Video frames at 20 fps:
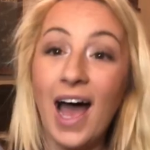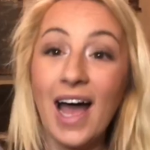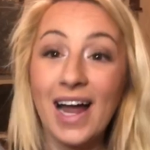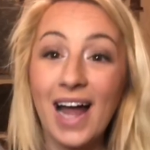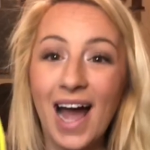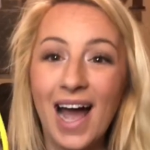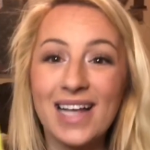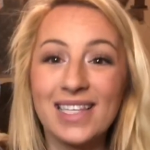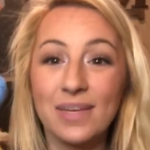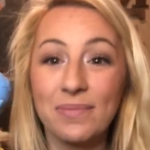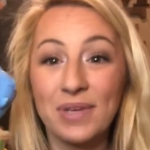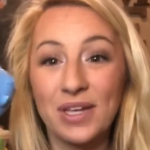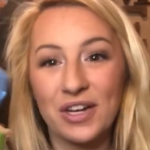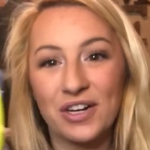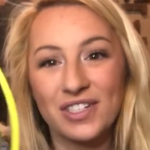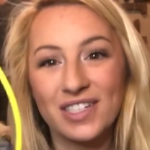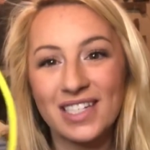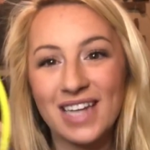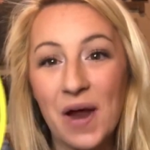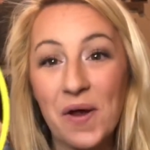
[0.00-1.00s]
Hi guys, I'm
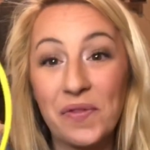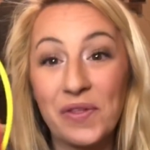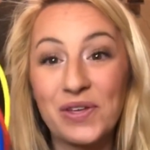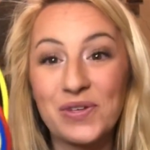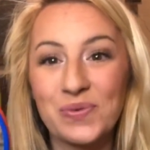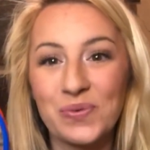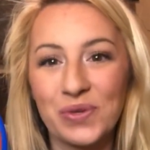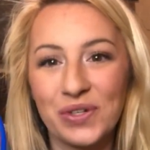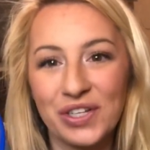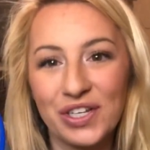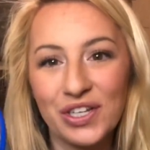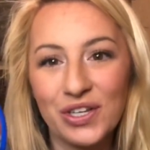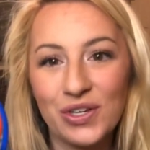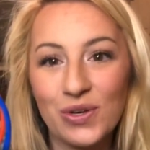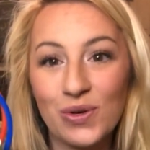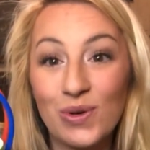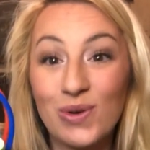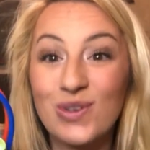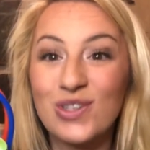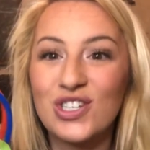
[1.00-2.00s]
here today with this really
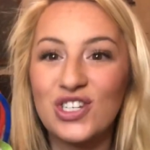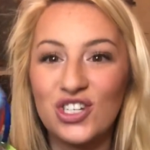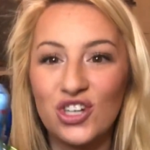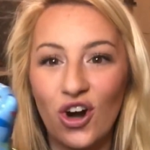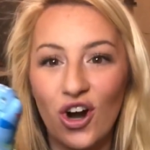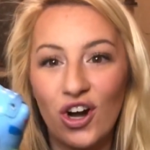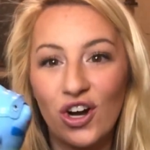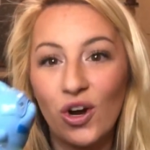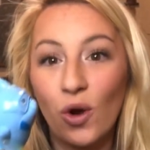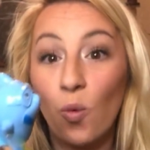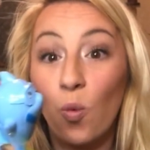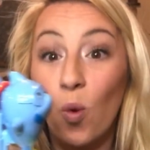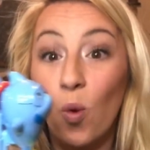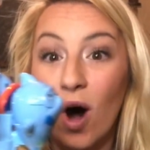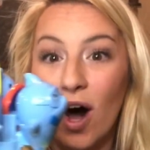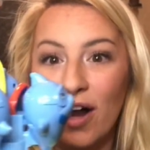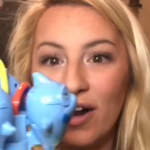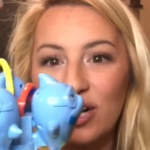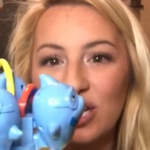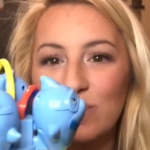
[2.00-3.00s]
cute shark
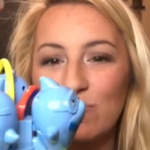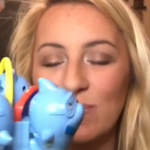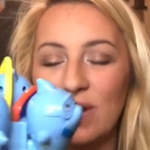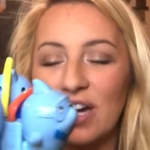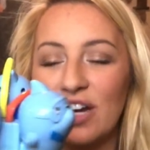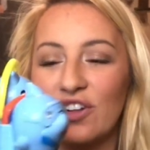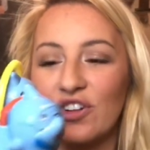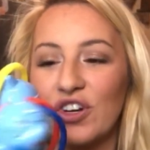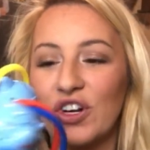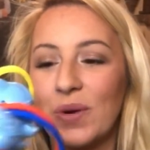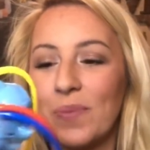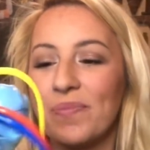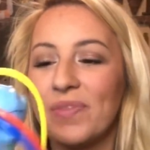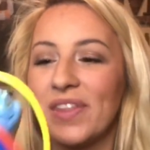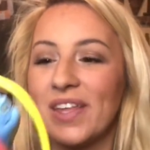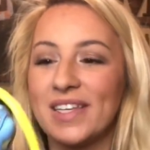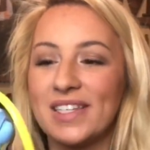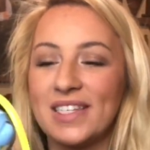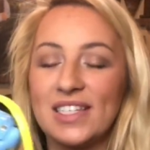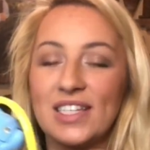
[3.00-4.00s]
water sprinkler.
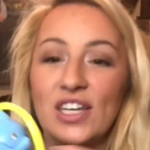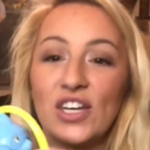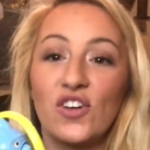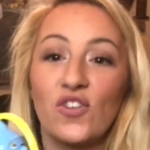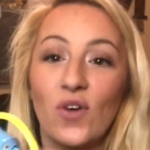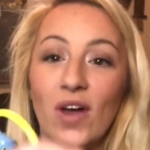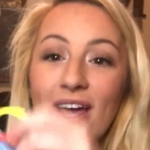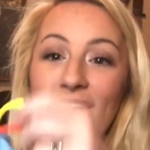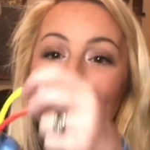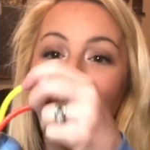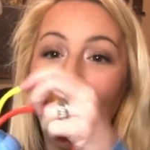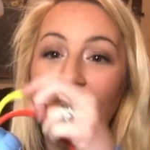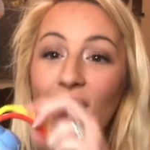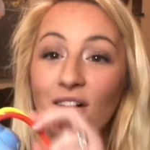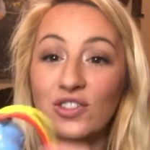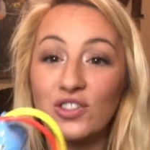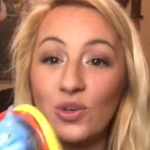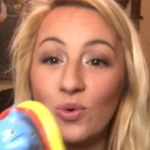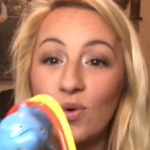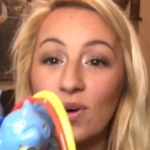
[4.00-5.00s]
This is a great
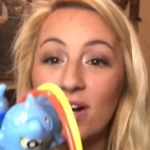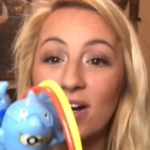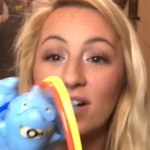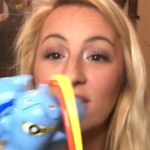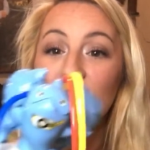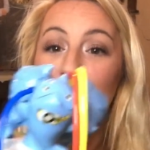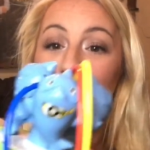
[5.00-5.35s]
outdoor